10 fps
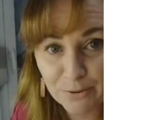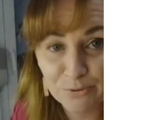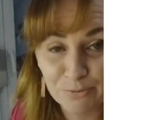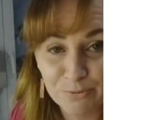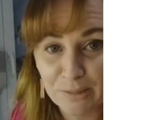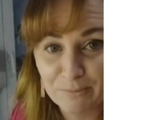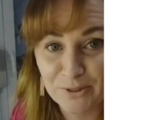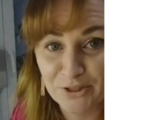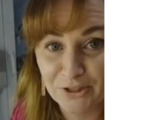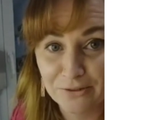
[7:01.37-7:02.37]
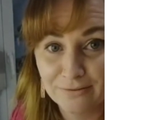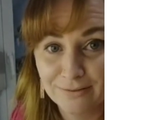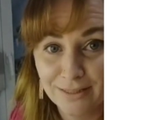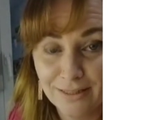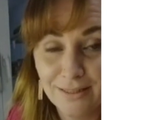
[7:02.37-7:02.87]
3 hours
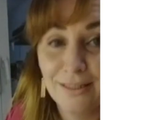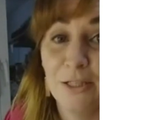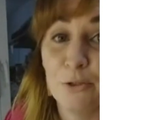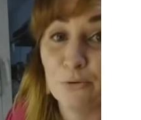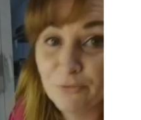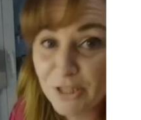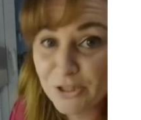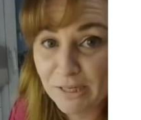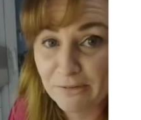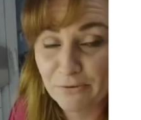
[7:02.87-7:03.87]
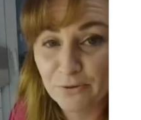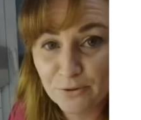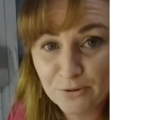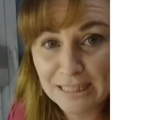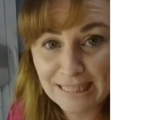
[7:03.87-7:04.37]
minimum, or
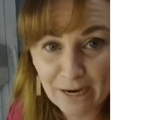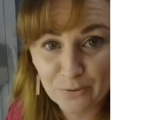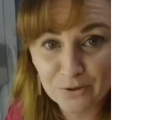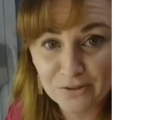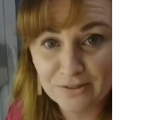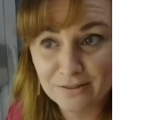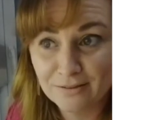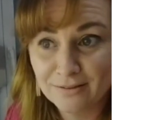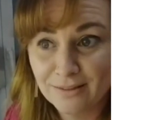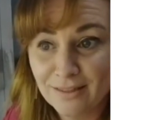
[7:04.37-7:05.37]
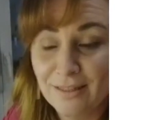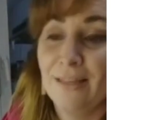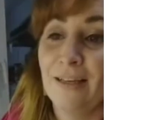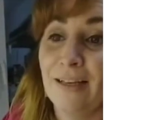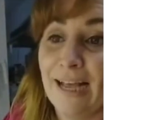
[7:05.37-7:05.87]
6 hours at room temperature.